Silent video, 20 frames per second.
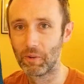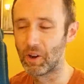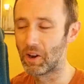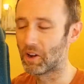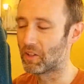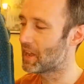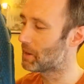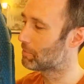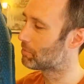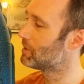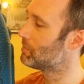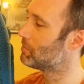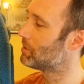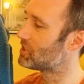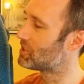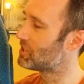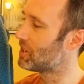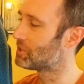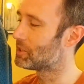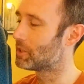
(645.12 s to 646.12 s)
Well, that pretty
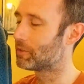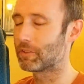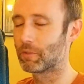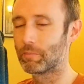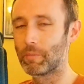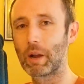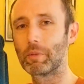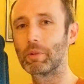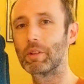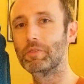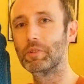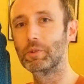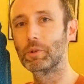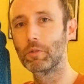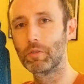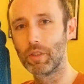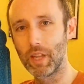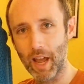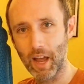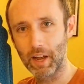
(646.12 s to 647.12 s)
much does it for my
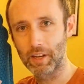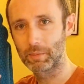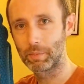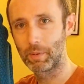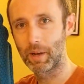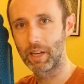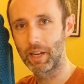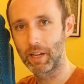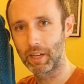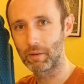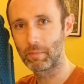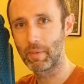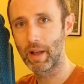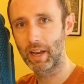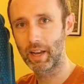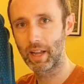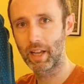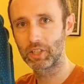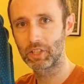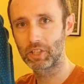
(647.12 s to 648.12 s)
review of the Exped
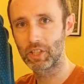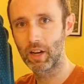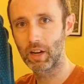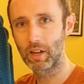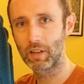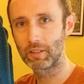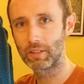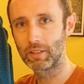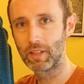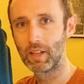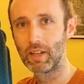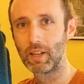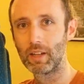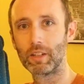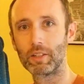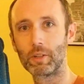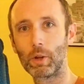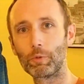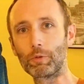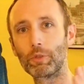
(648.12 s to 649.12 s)
AirMat HL.
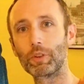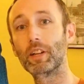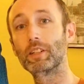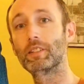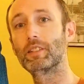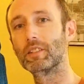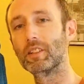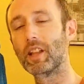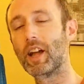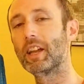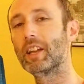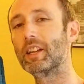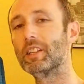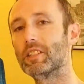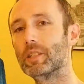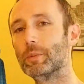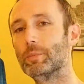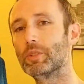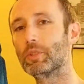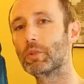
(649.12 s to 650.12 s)
Don't forget to like
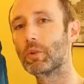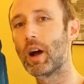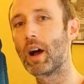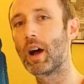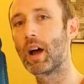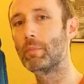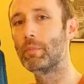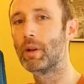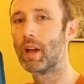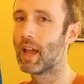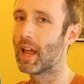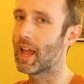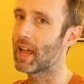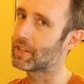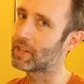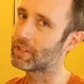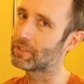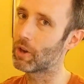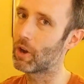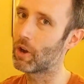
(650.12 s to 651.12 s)
and subscribe,
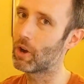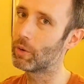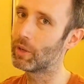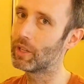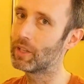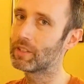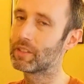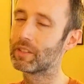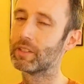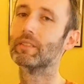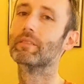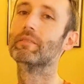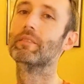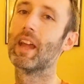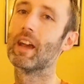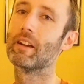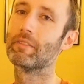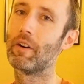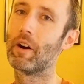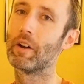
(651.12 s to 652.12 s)
and as always,
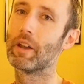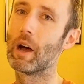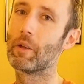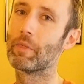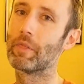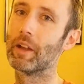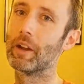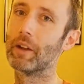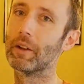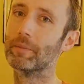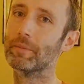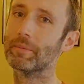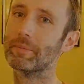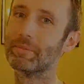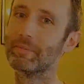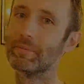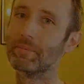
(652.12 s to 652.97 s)
have fun out there.